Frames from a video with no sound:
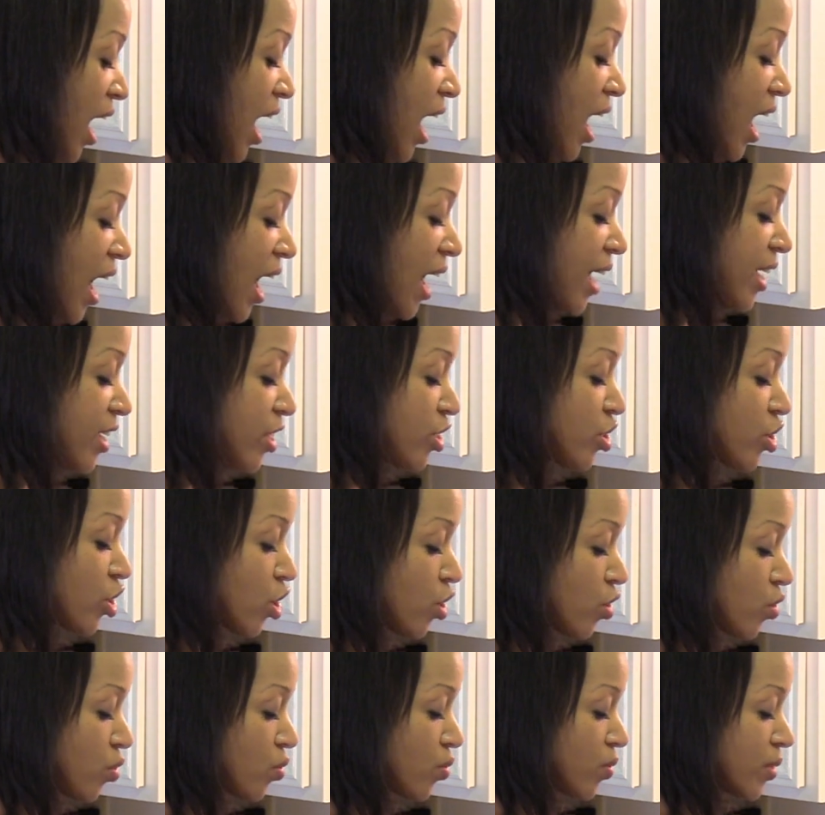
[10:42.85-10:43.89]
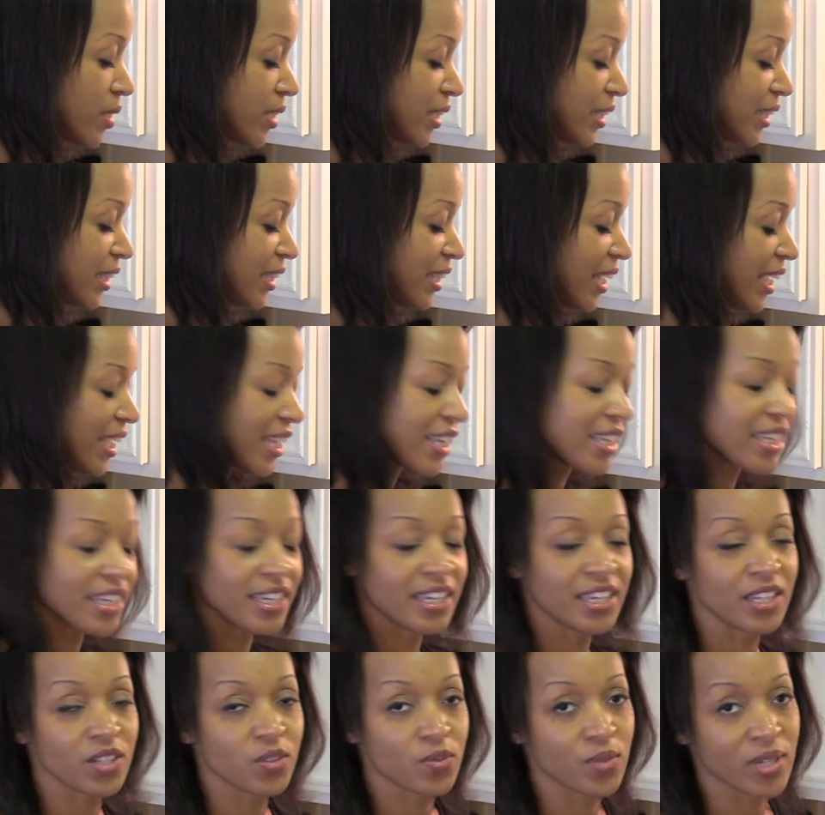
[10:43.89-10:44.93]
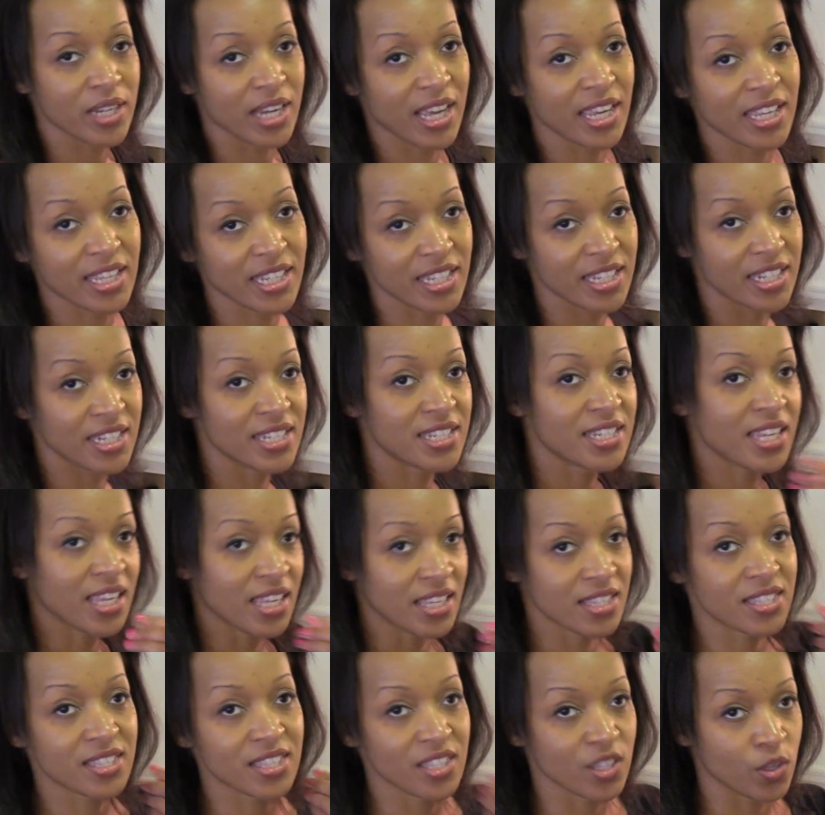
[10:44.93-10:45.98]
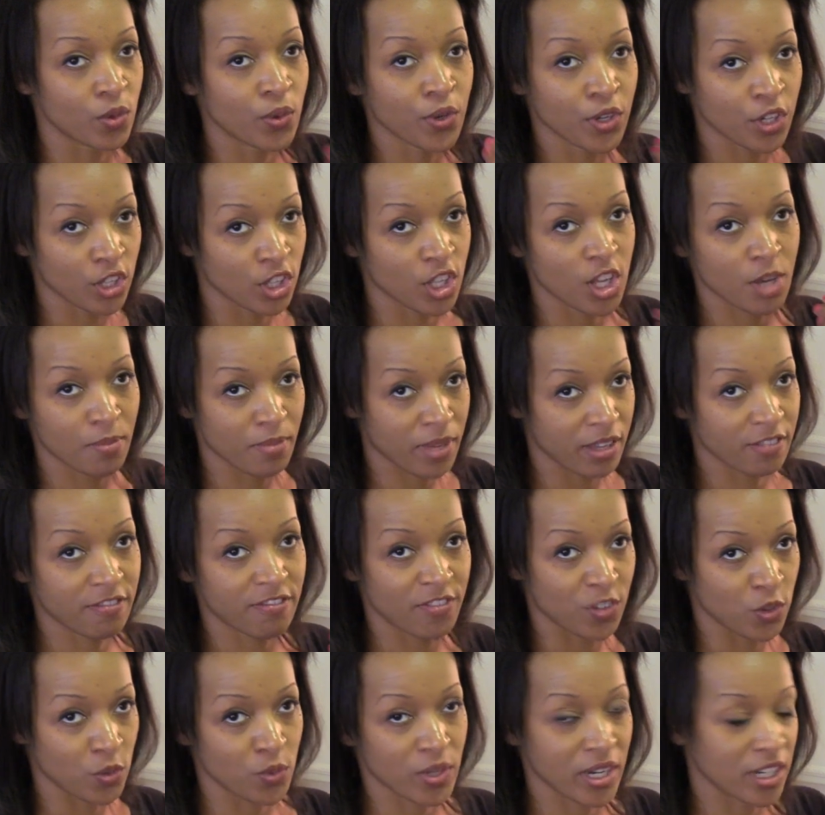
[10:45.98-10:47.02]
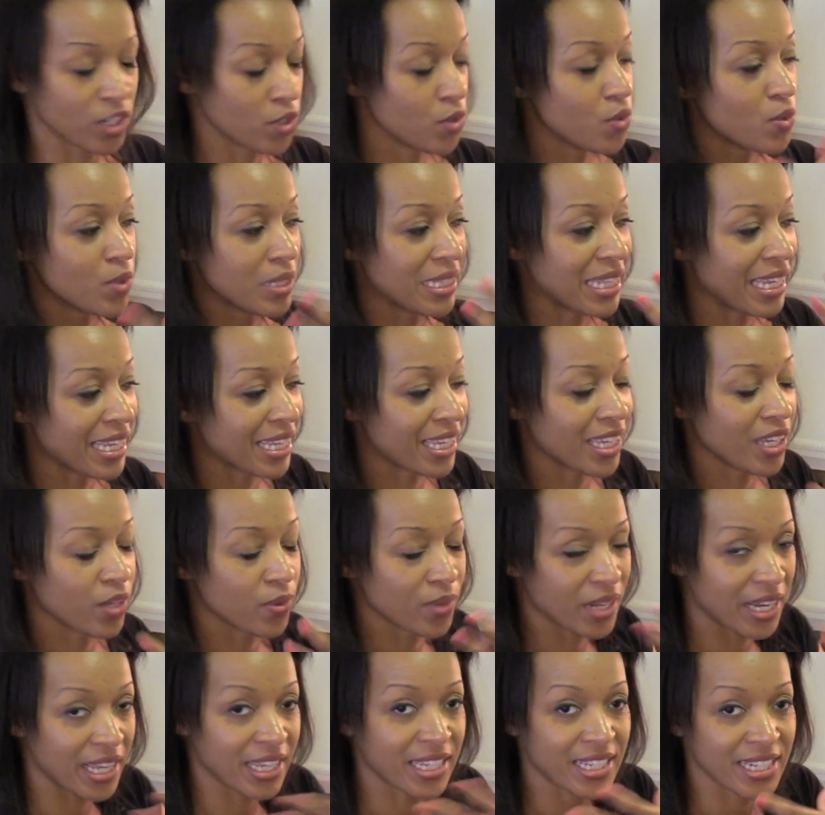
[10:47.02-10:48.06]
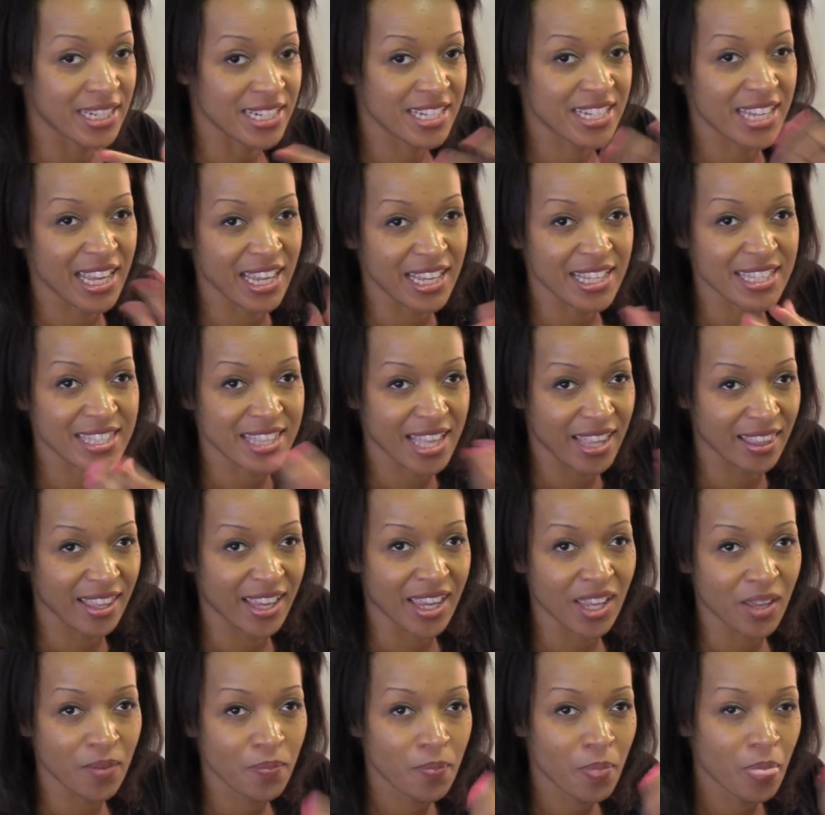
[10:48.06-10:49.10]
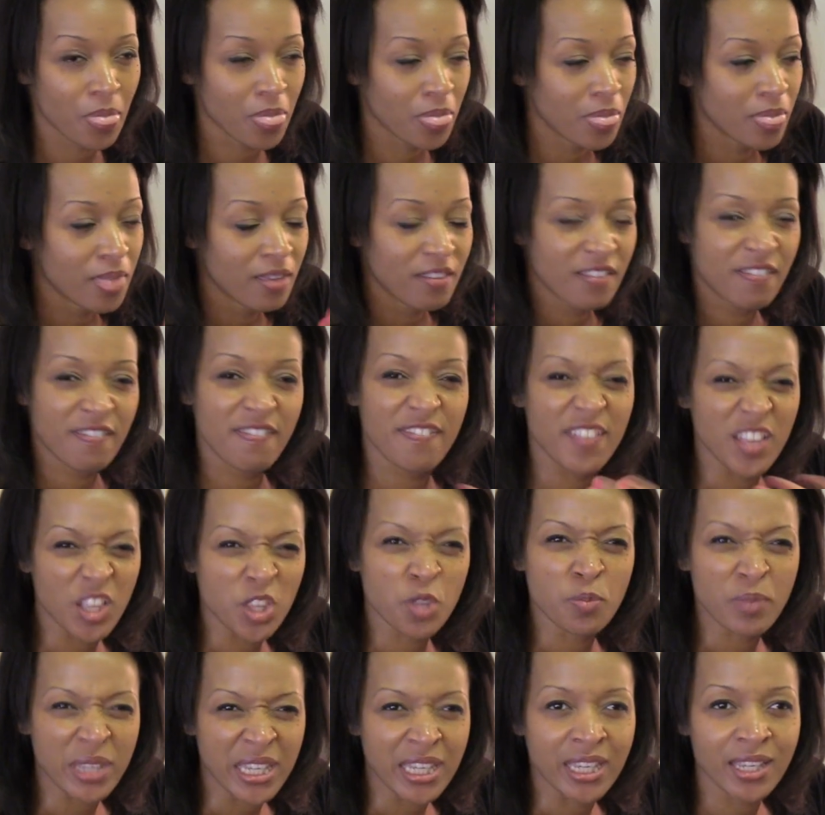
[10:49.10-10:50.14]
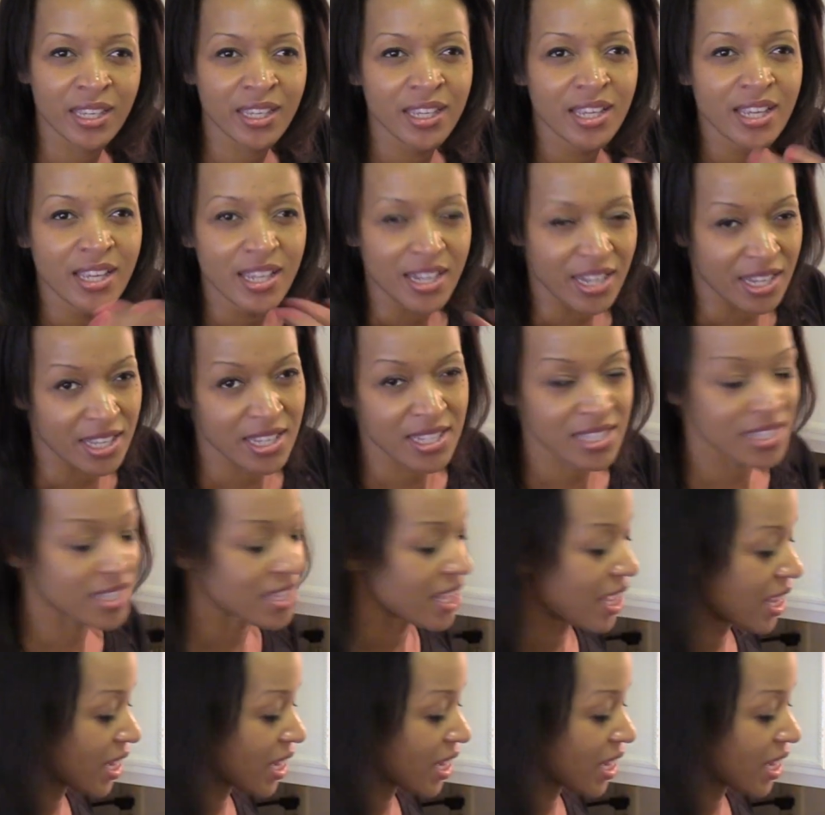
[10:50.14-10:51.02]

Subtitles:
I don't like it when I can taste the oil on my food. I don't like it when I can taste that like filminess.